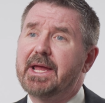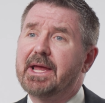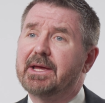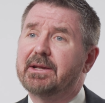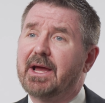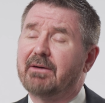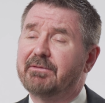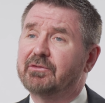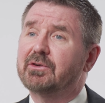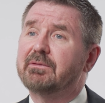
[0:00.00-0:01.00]
and how
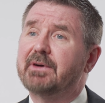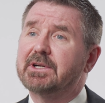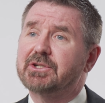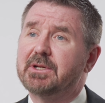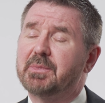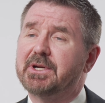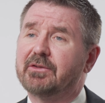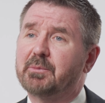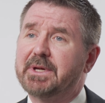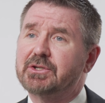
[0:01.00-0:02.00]
physical function and
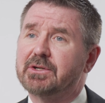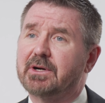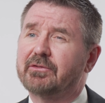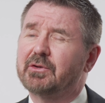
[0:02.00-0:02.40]
participation are.